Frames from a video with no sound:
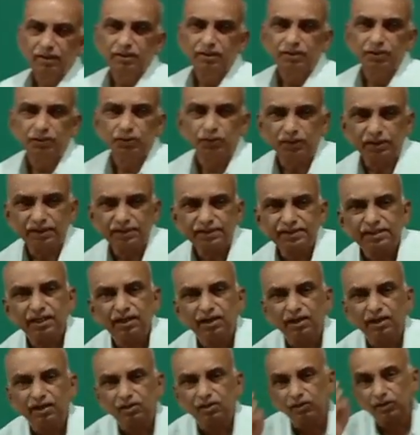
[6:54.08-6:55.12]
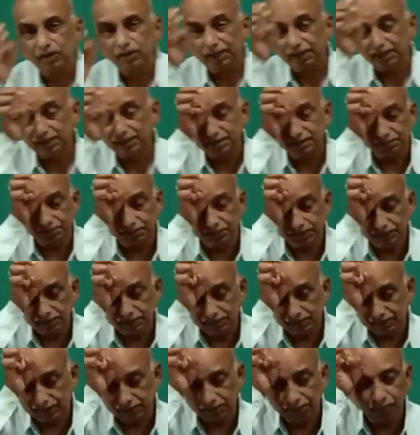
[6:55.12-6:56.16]
unicellular organisms,
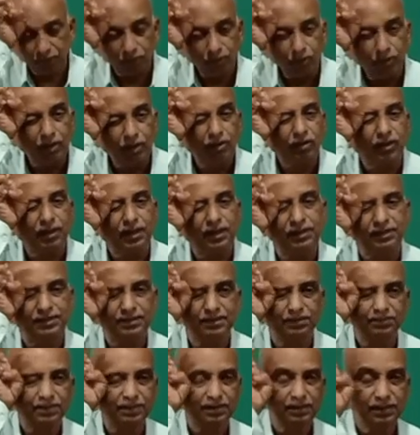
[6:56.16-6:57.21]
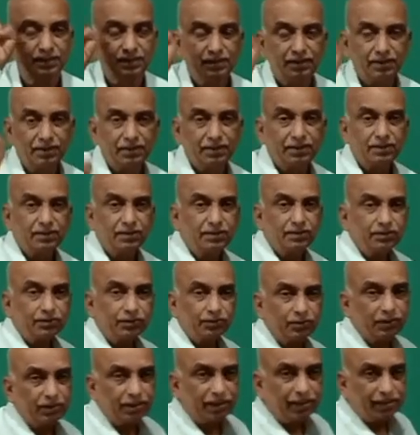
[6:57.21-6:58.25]
some lower organisms.
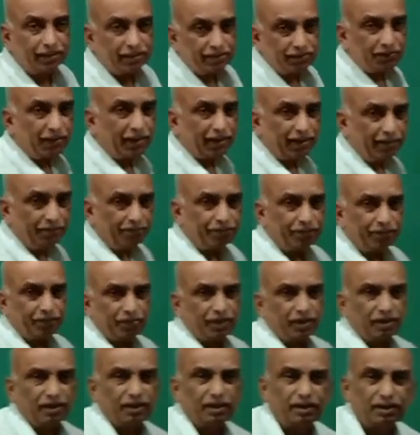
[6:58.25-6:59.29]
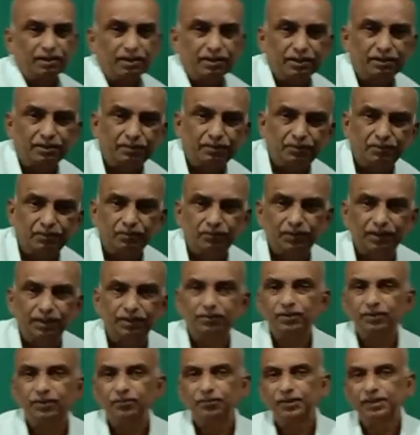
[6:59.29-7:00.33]
So that is why
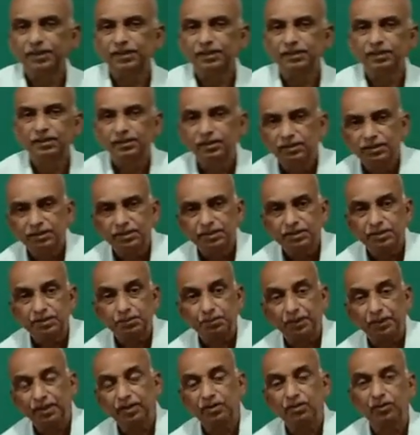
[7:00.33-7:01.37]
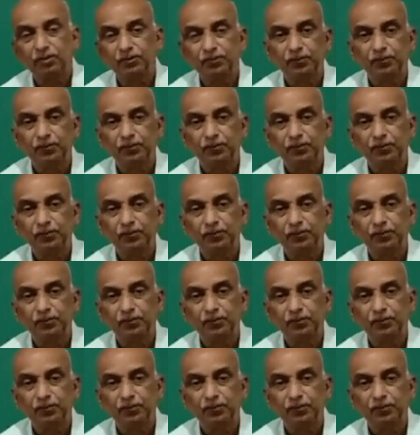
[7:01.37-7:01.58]
whenever we speak of